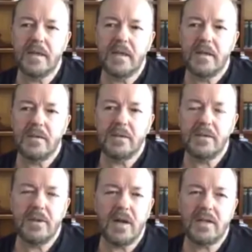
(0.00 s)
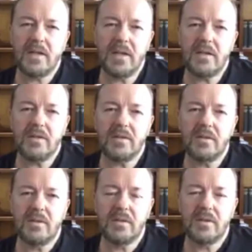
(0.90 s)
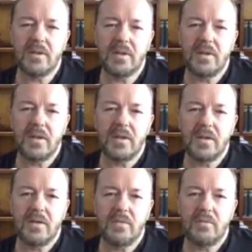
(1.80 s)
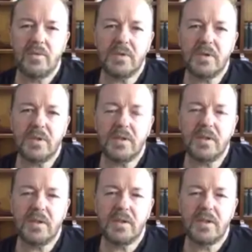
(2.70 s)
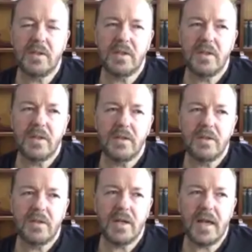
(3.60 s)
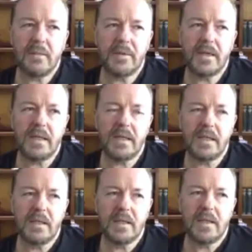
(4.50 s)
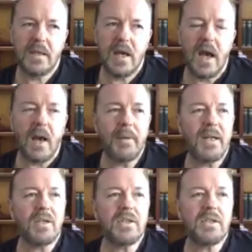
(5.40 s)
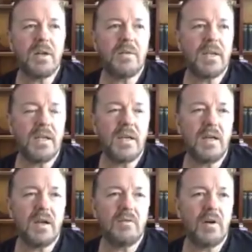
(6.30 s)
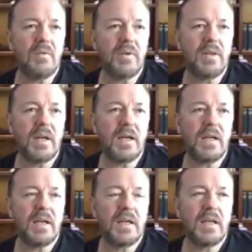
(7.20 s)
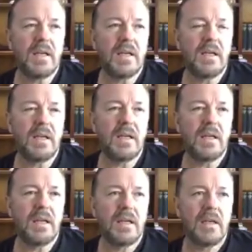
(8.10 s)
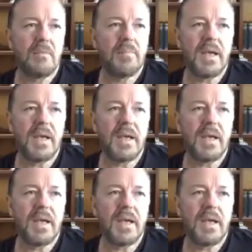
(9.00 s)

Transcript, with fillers: what would I be? I don't know. What's the happy? I mean, I just don't think you can go wrong with like